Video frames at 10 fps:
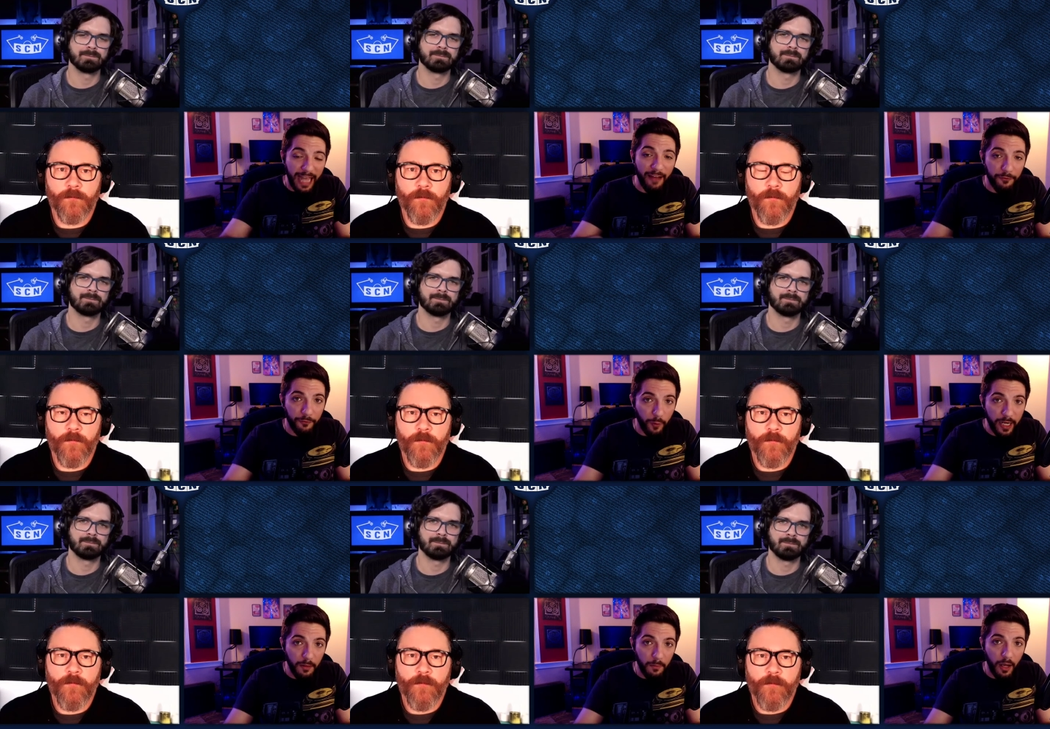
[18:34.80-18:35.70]
Speaker 1: that
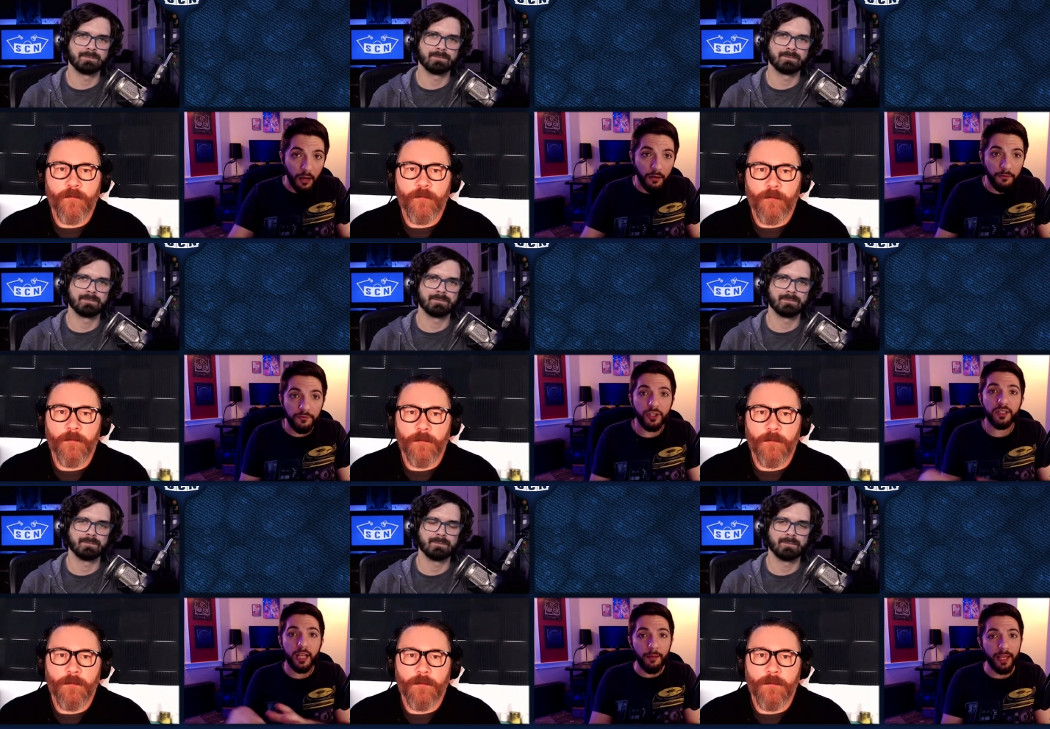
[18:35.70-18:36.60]
freedom of
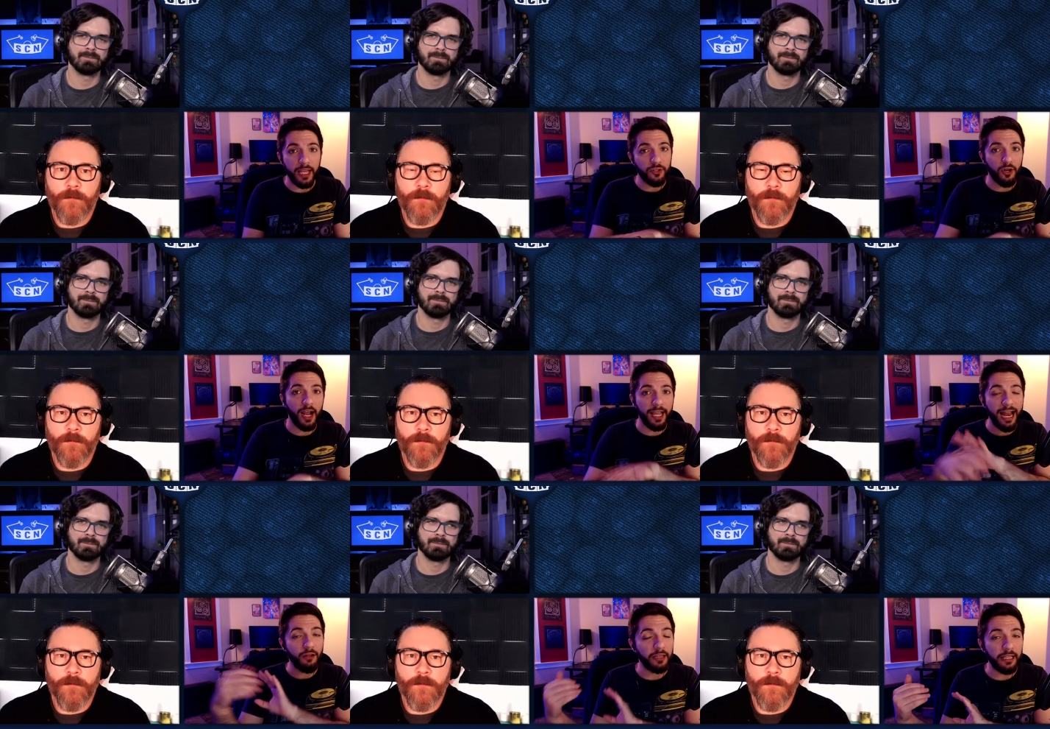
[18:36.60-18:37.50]
just coming in, trying it
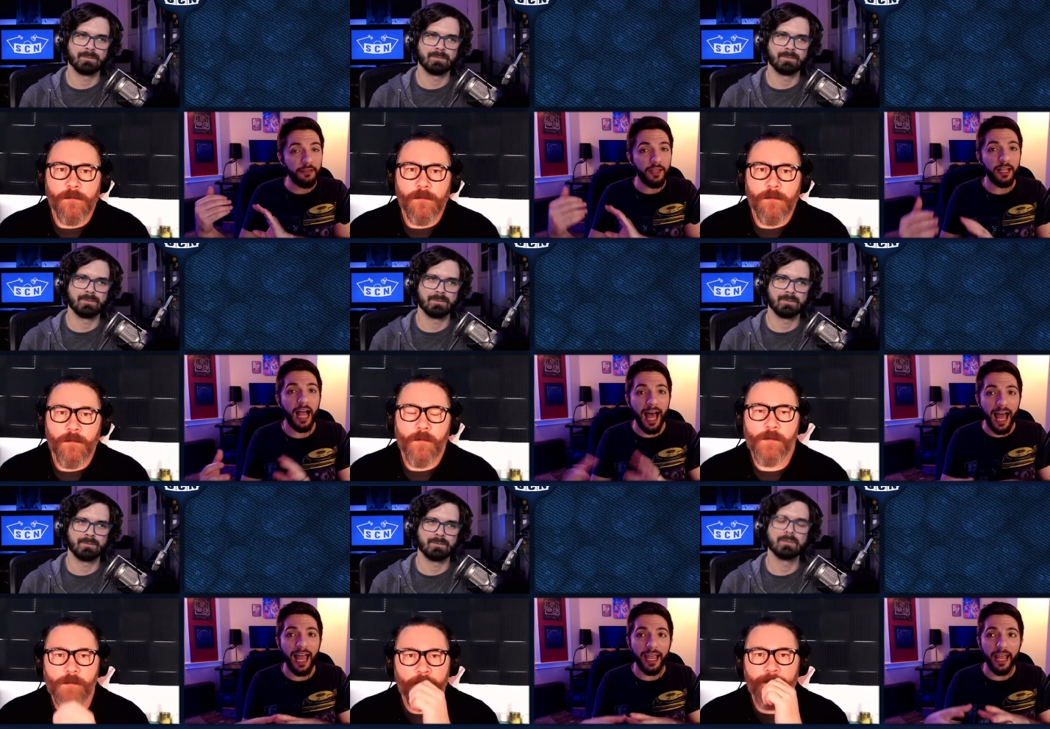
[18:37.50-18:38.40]
out, and leaving,
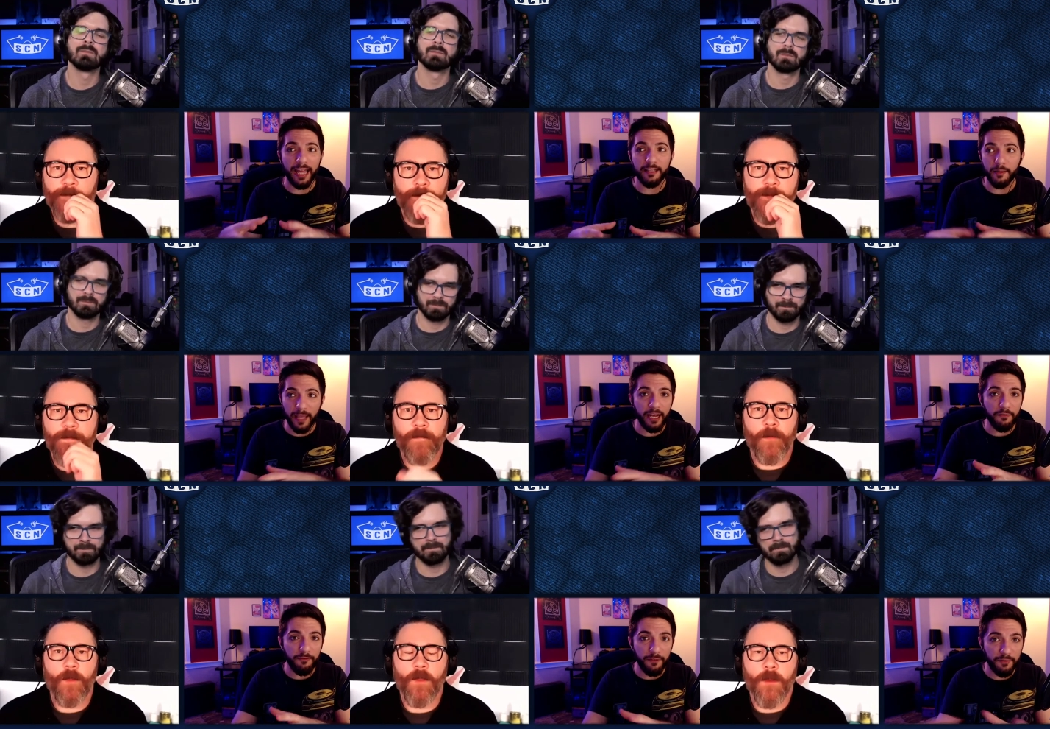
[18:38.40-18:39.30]
I ended up getting
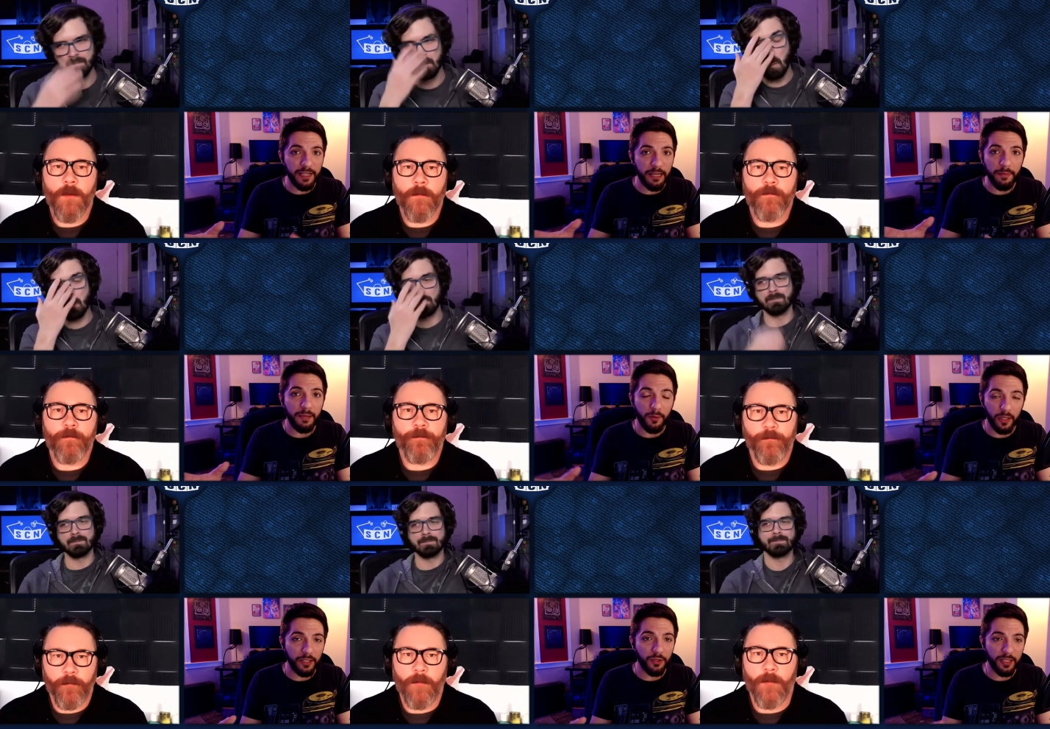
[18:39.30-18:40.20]
15 people
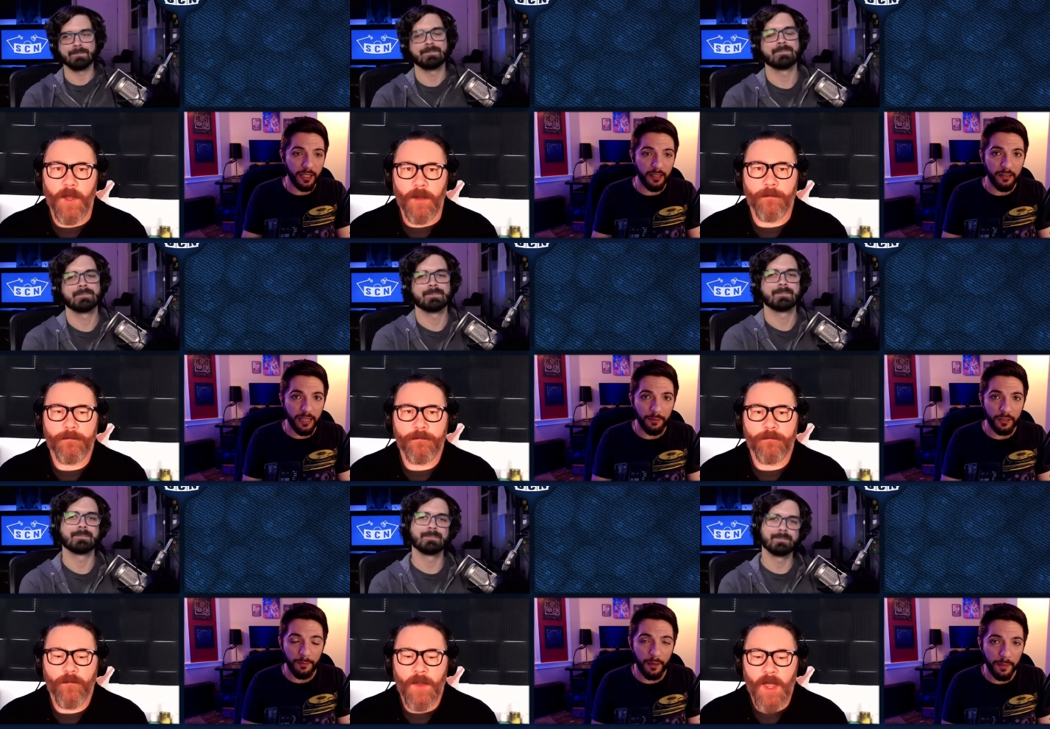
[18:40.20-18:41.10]
Speaker 2: interested in yeah.
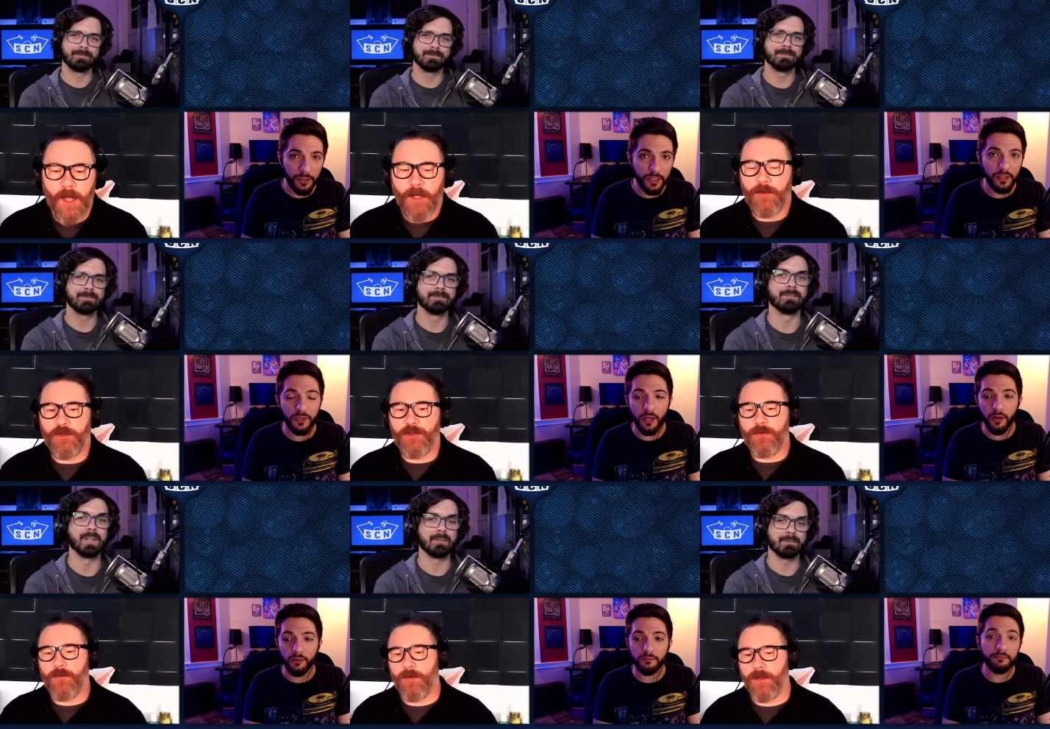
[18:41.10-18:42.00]
tabletop RPGs.
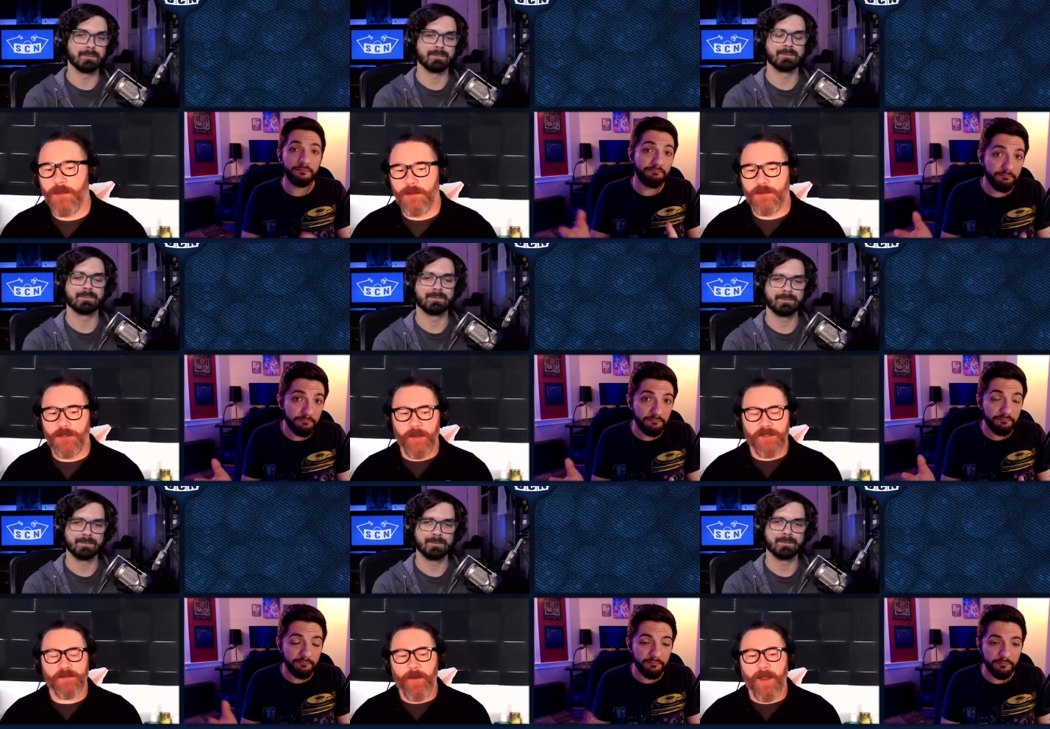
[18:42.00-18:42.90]
So to
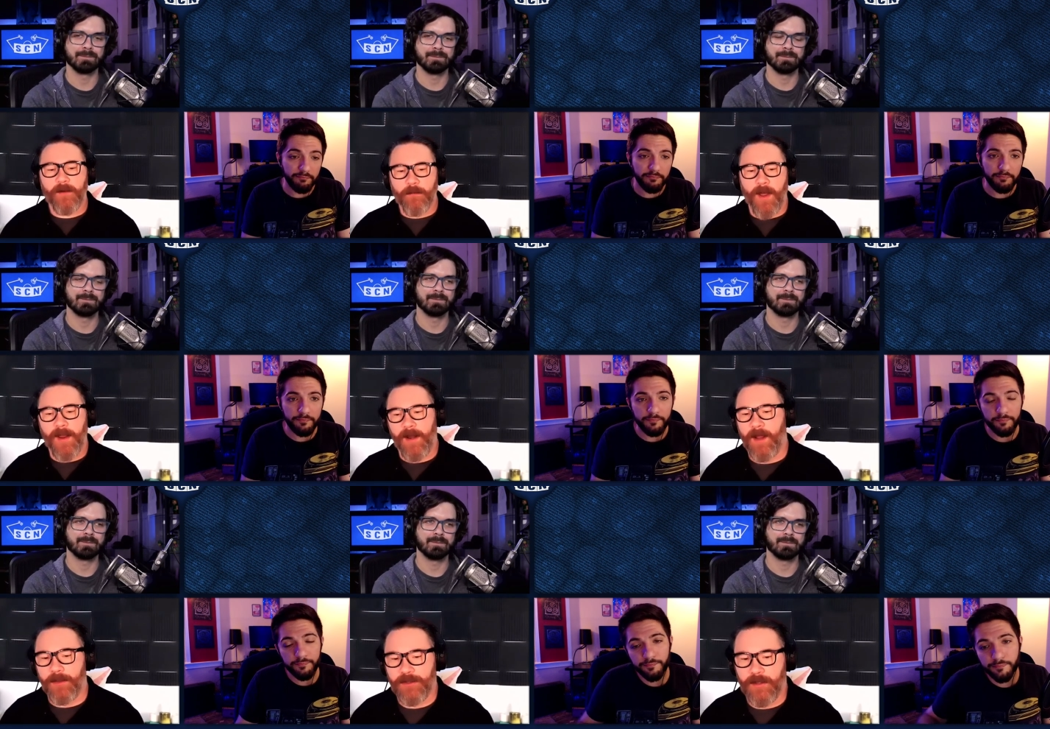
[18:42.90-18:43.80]
expand my
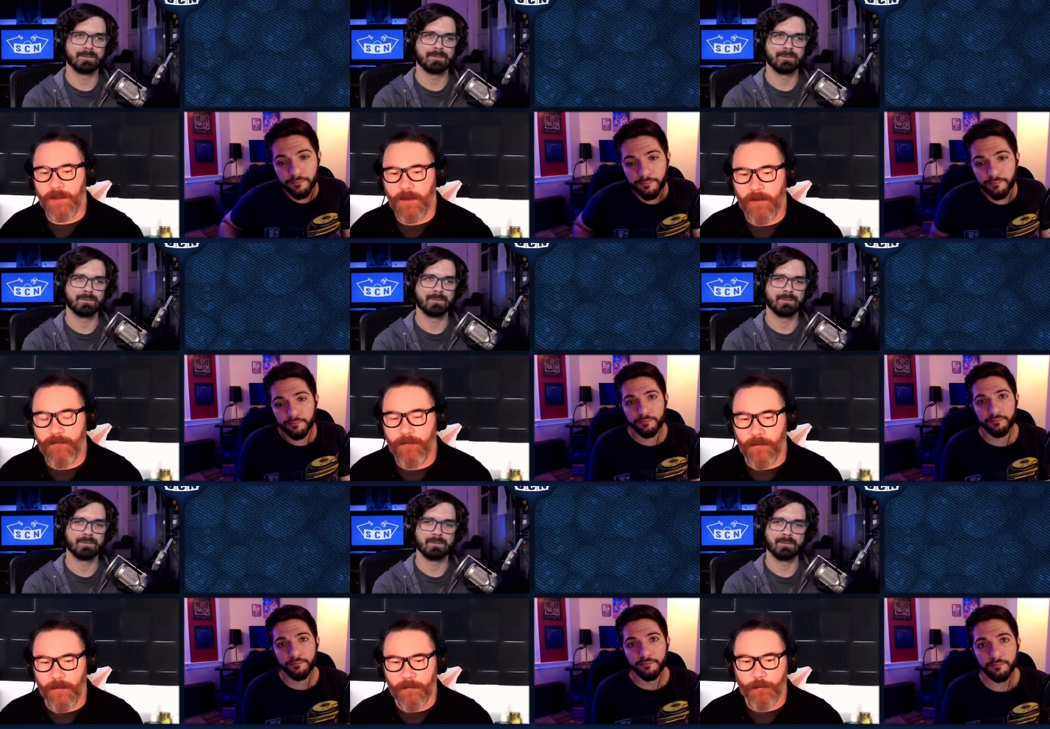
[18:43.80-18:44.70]
analogy a little bit
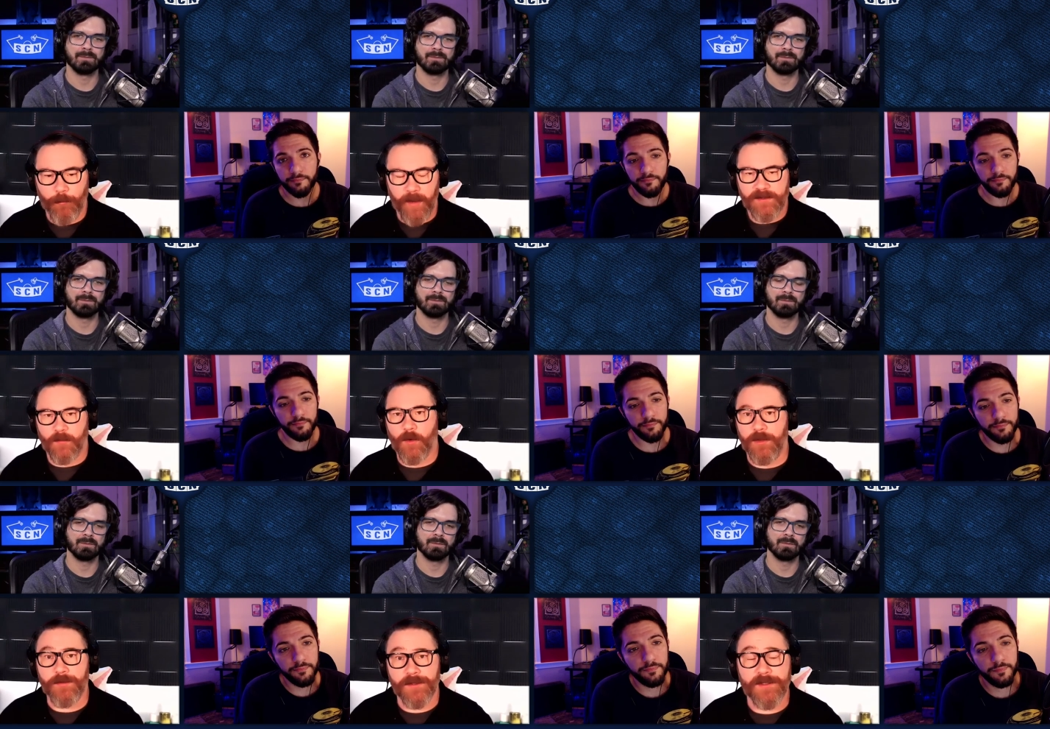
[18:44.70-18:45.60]
further based on
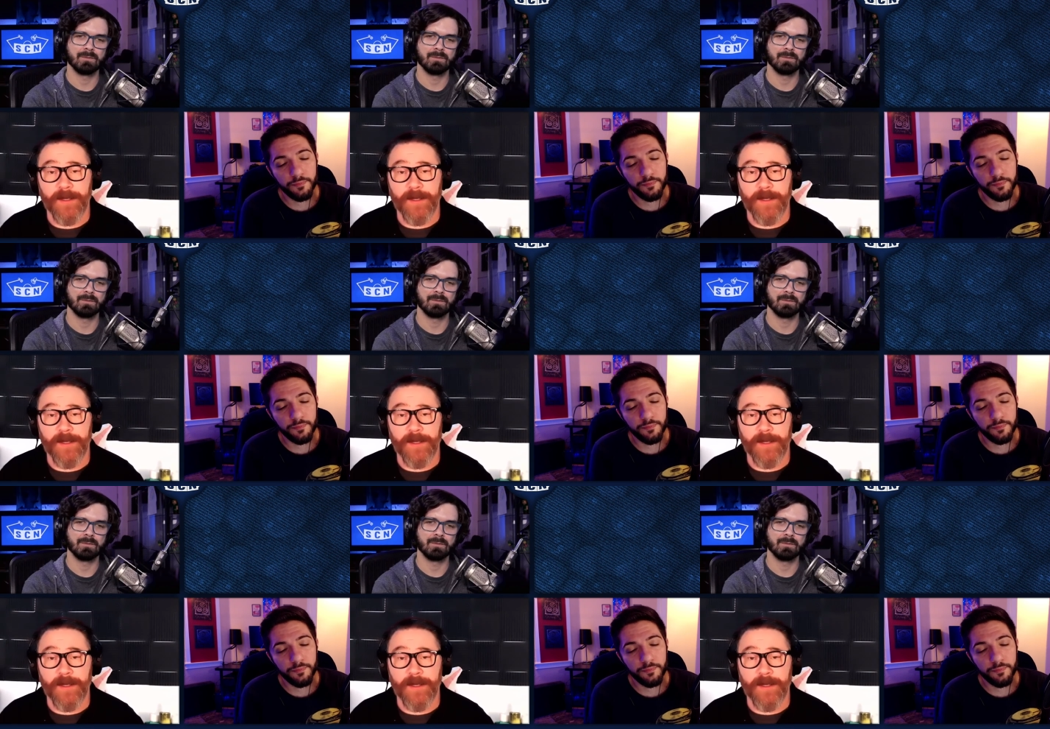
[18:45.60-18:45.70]
what you just